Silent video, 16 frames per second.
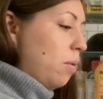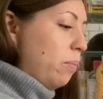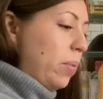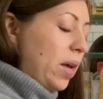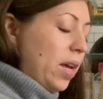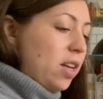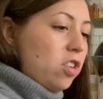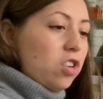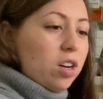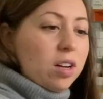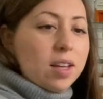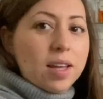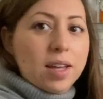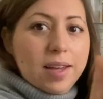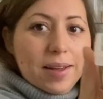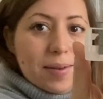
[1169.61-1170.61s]
Big
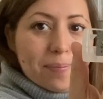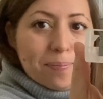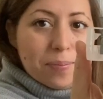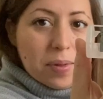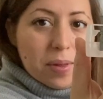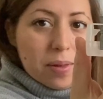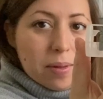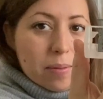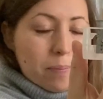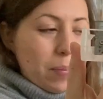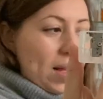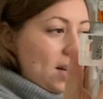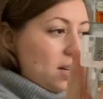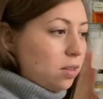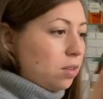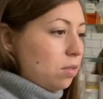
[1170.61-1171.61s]
chunky
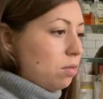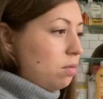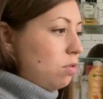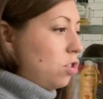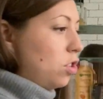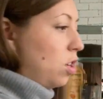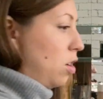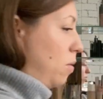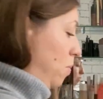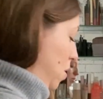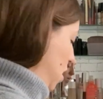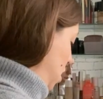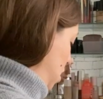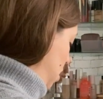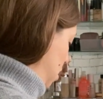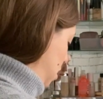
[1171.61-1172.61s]
pencil
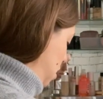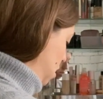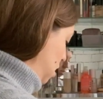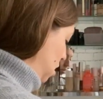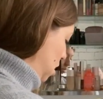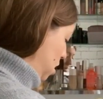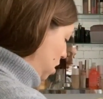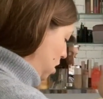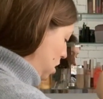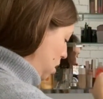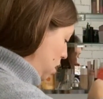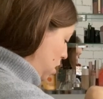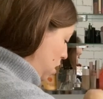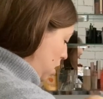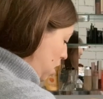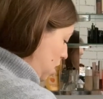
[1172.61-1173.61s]
sharpener.
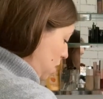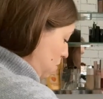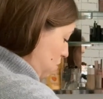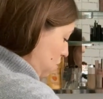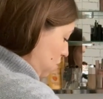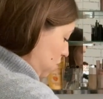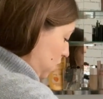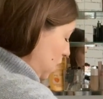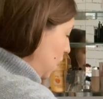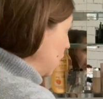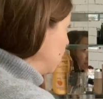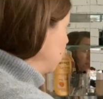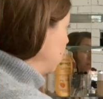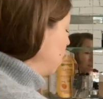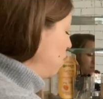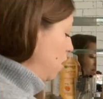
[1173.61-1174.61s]
And then what's
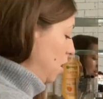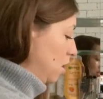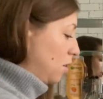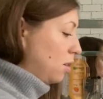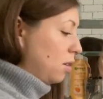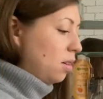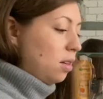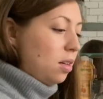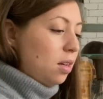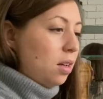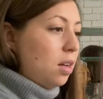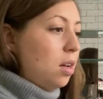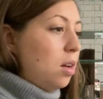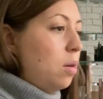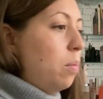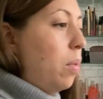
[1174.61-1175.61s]
this? Oh, that's
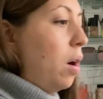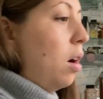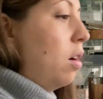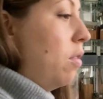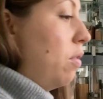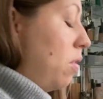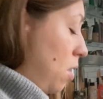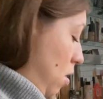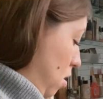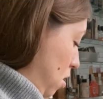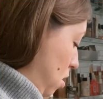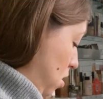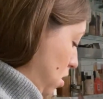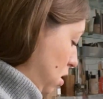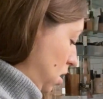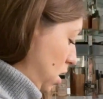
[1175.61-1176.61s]
part of the
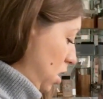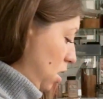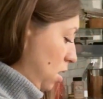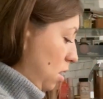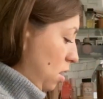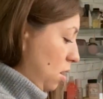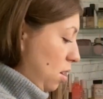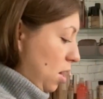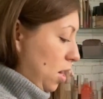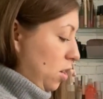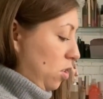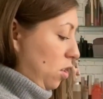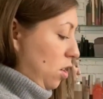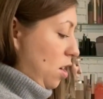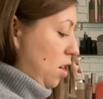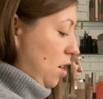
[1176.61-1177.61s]
eyelash
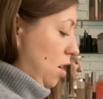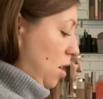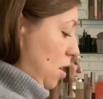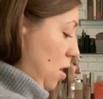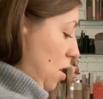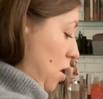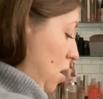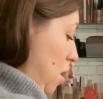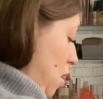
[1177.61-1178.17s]
curler.